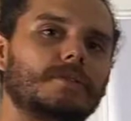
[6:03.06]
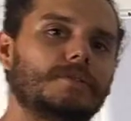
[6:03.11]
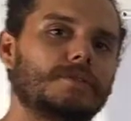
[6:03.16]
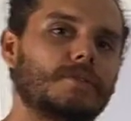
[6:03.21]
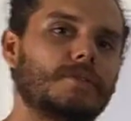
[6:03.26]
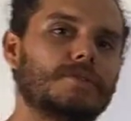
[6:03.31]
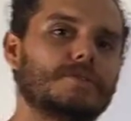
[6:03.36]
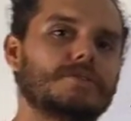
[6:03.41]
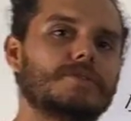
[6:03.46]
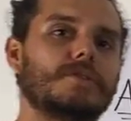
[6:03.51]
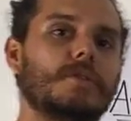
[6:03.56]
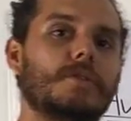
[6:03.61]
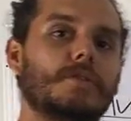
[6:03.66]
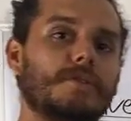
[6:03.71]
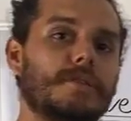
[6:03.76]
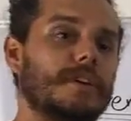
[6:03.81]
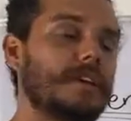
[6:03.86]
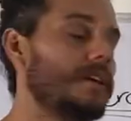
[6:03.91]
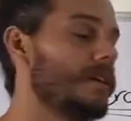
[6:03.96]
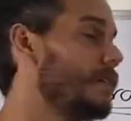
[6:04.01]
course,
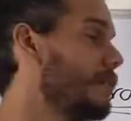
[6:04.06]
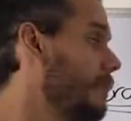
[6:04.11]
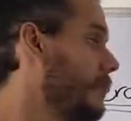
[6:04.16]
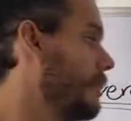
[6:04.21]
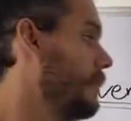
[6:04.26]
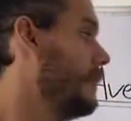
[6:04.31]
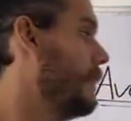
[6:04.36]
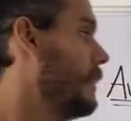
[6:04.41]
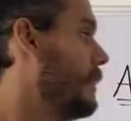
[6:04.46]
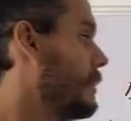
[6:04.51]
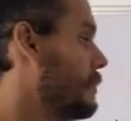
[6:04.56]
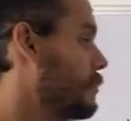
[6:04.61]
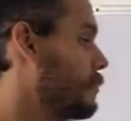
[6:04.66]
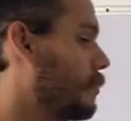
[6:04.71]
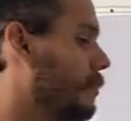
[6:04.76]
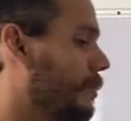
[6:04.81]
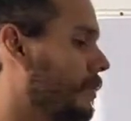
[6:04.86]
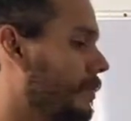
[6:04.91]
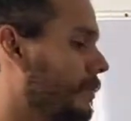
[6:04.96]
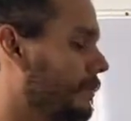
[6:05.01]
over here, it's
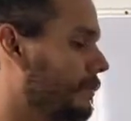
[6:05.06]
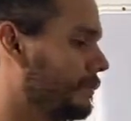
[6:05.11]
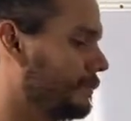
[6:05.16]
where